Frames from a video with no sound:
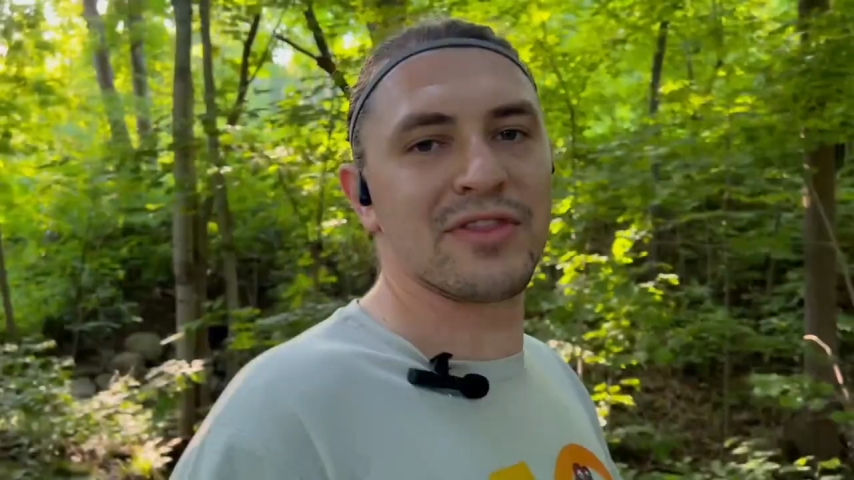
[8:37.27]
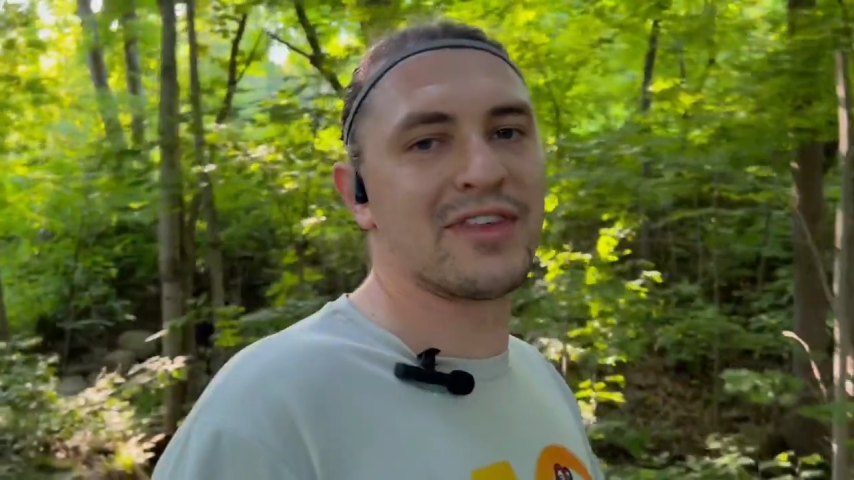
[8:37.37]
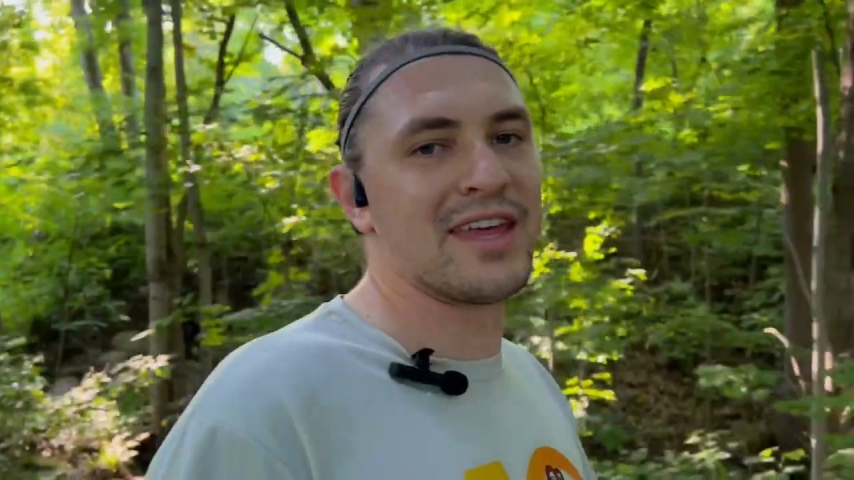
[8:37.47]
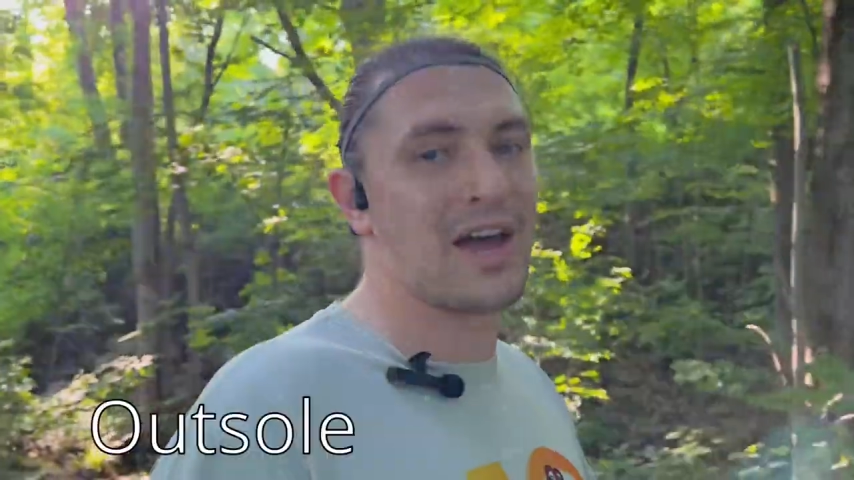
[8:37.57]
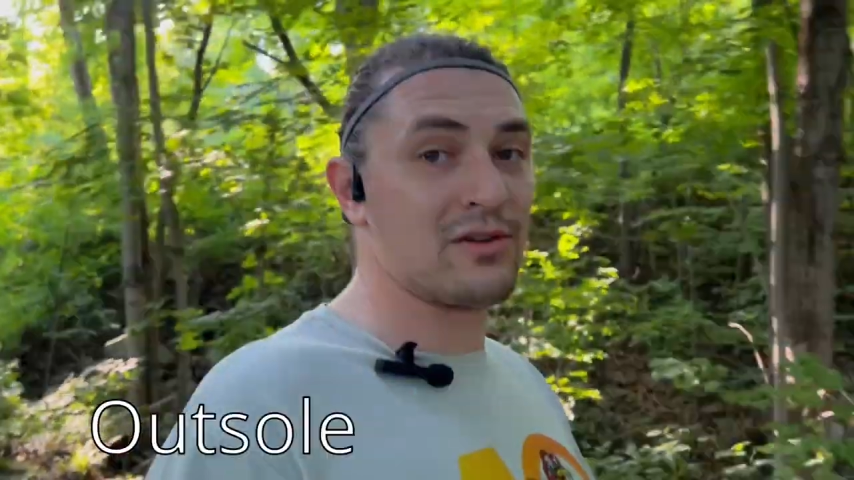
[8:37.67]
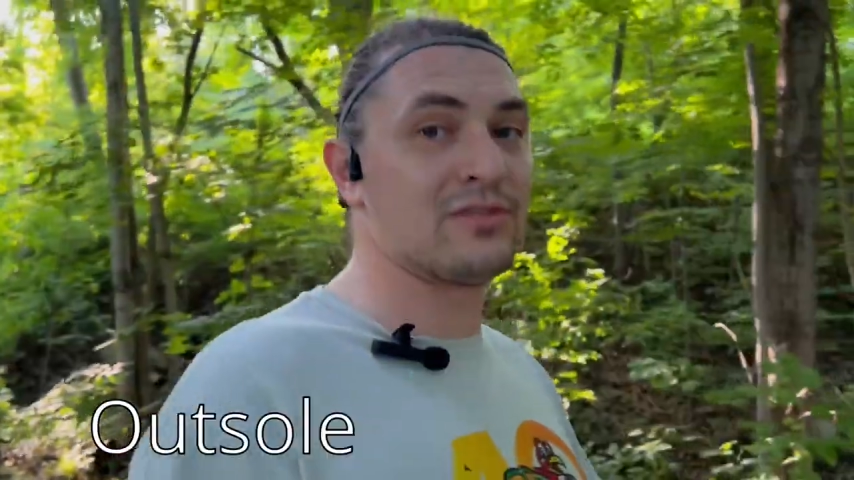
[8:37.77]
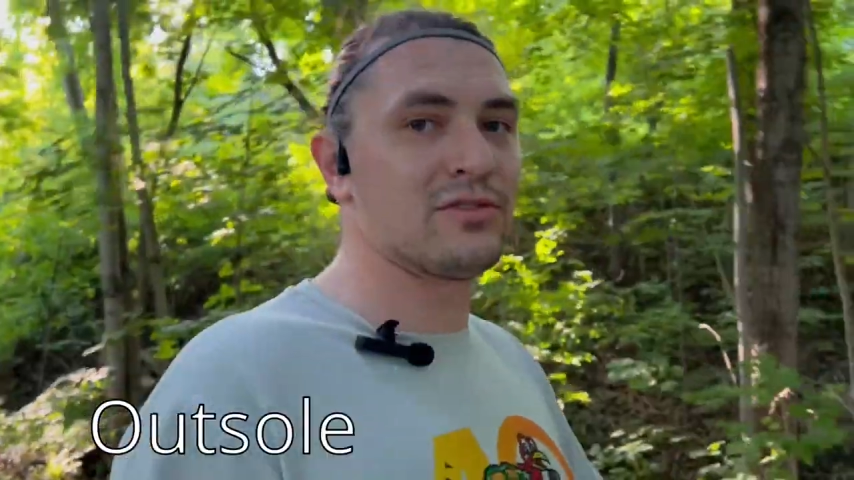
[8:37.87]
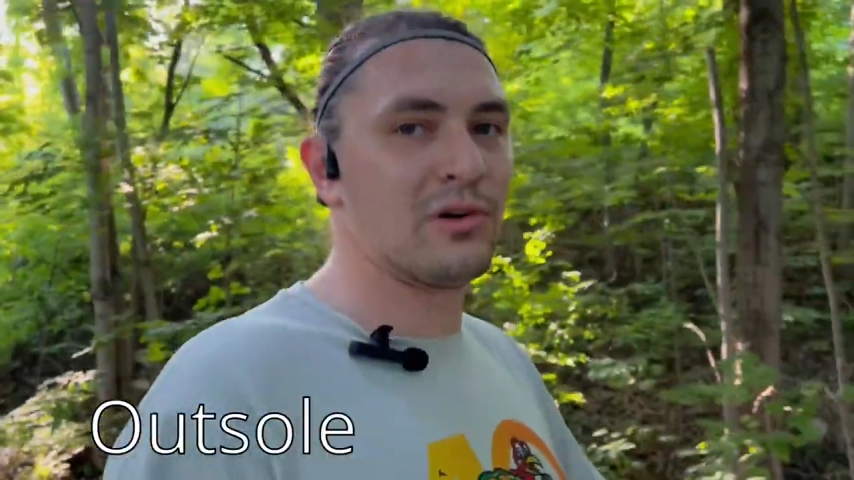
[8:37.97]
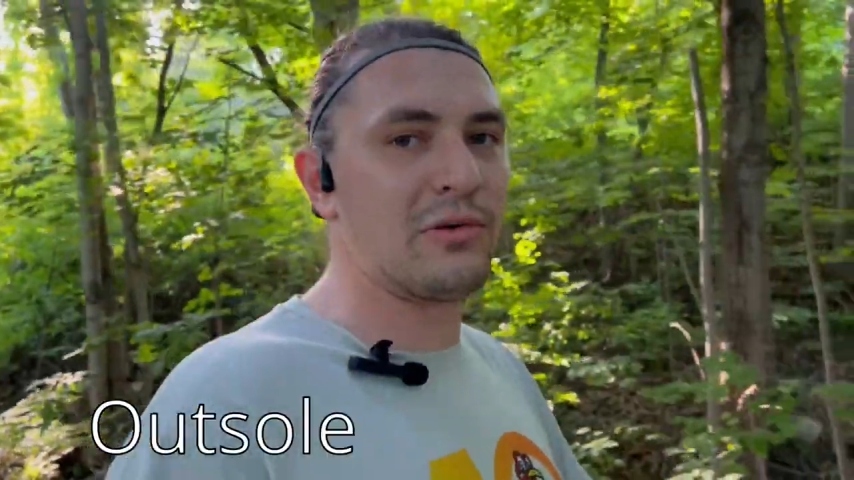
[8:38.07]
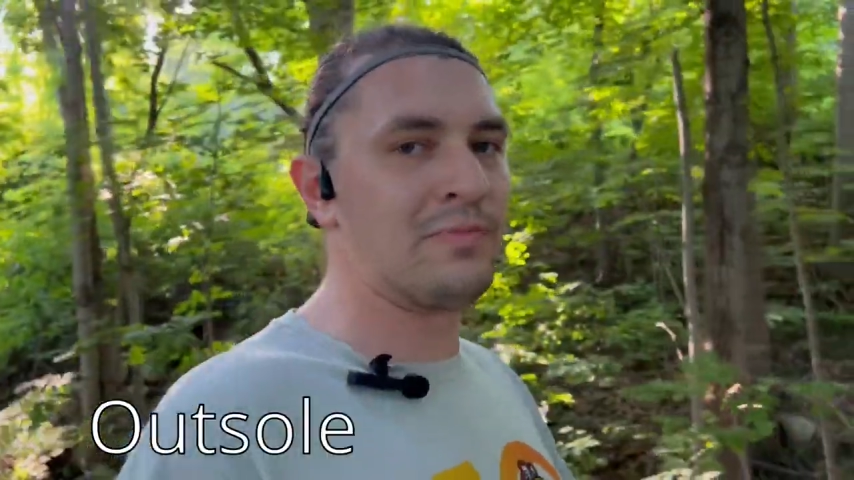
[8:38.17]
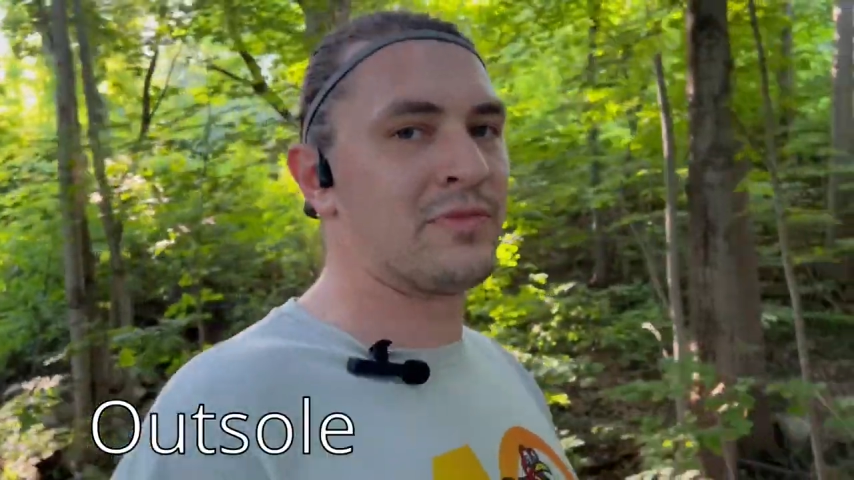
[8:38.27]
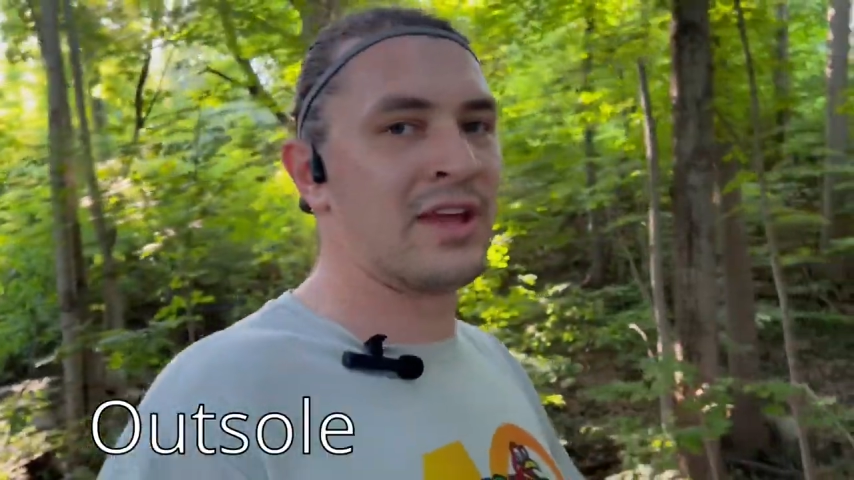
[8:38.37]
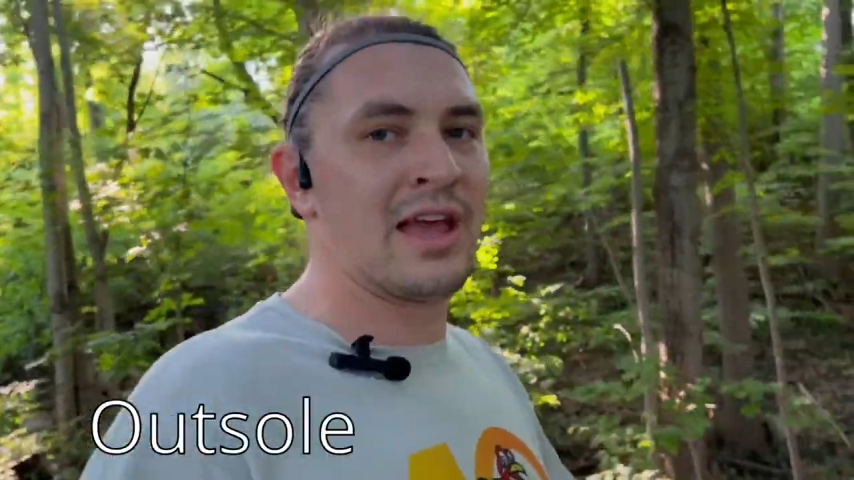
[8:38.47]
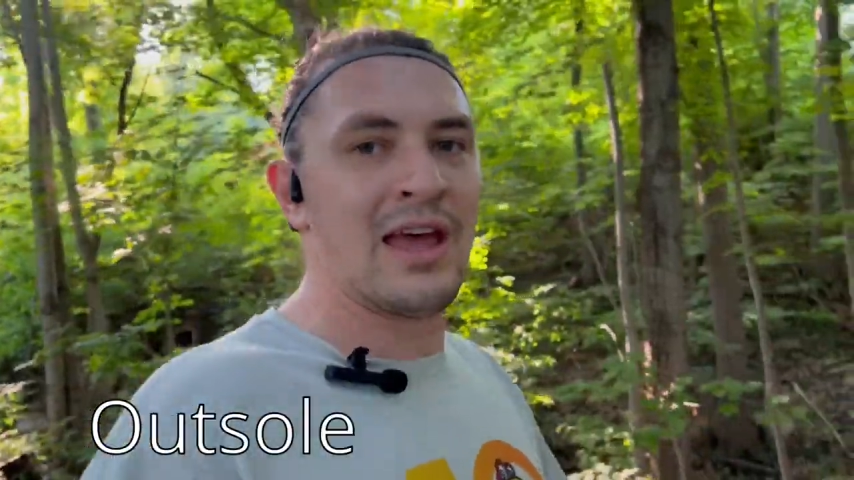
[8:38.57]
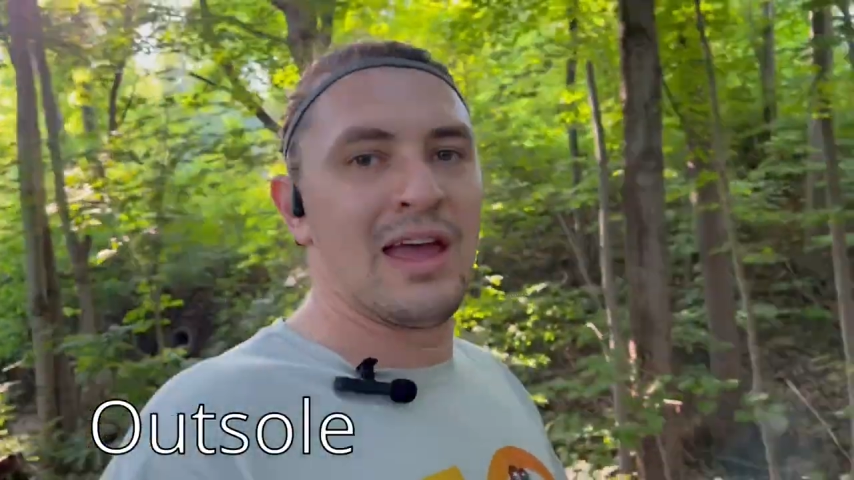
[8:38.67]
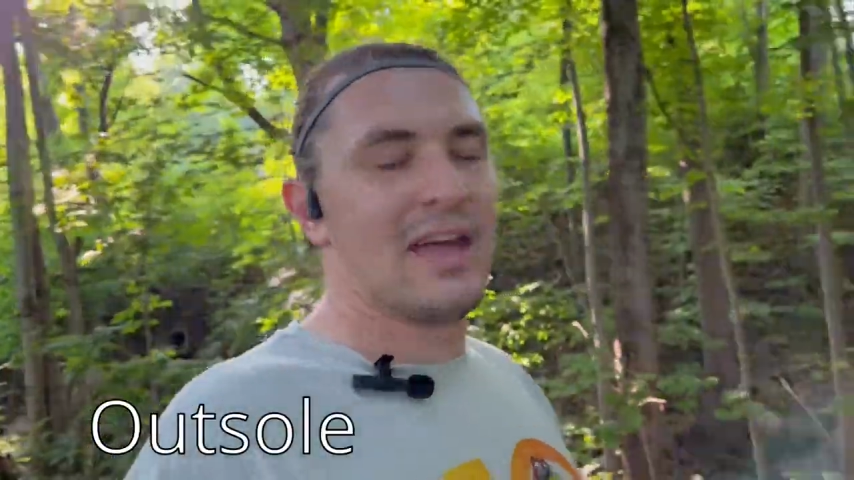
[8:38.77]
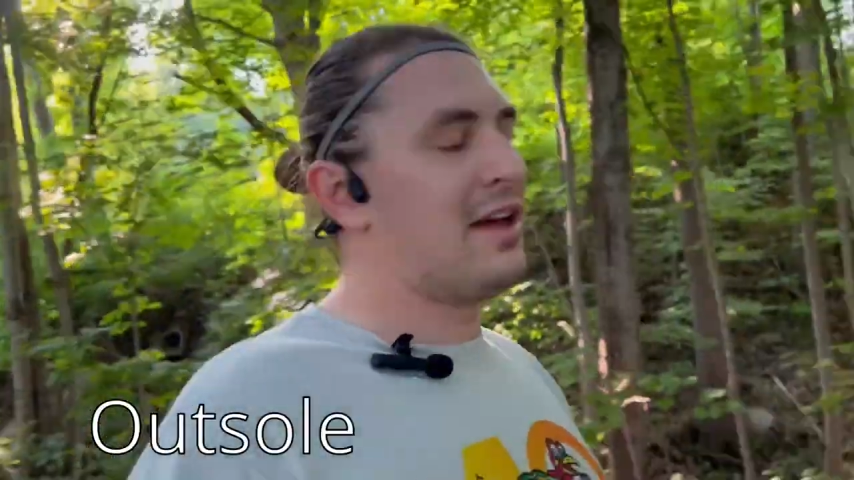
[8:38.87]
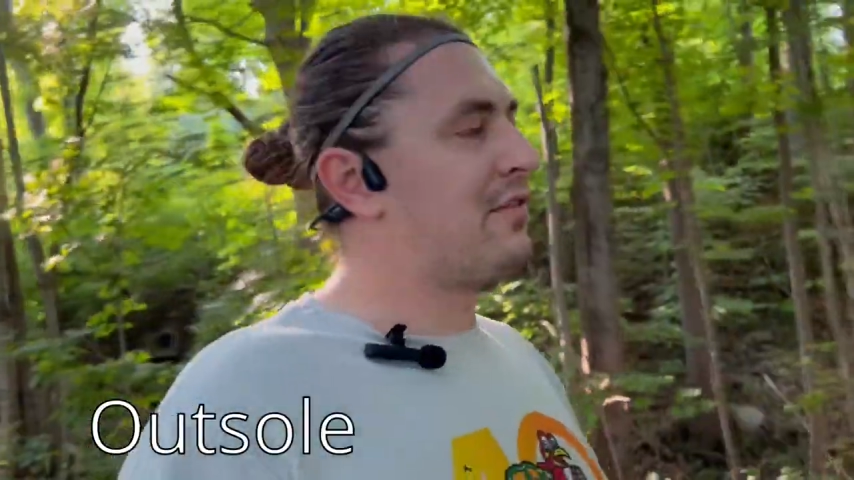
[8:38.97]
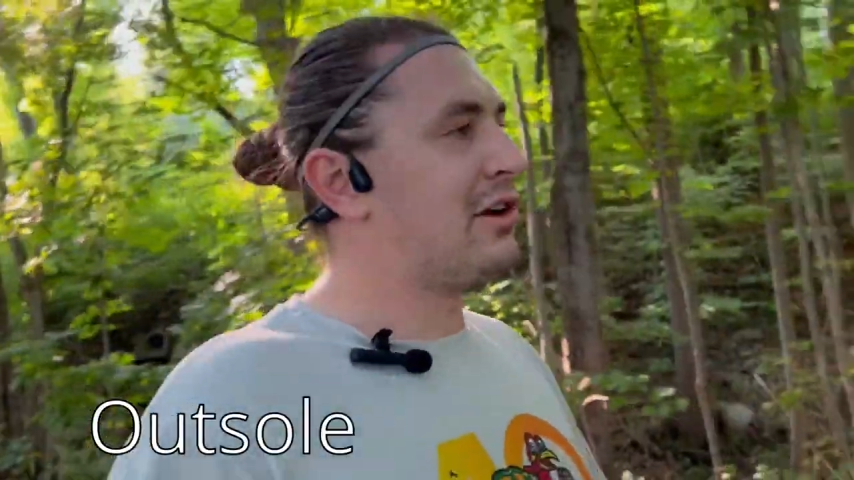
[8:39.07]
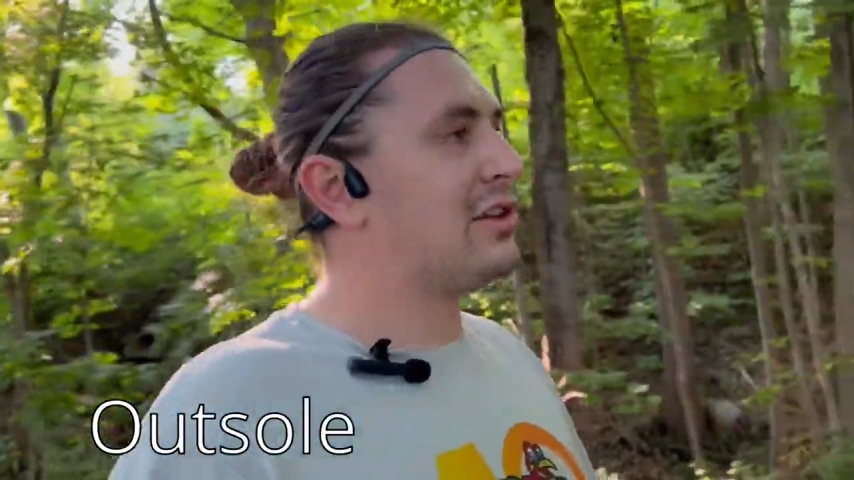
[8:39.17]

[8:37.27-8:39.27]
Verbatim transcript: with the outsole. If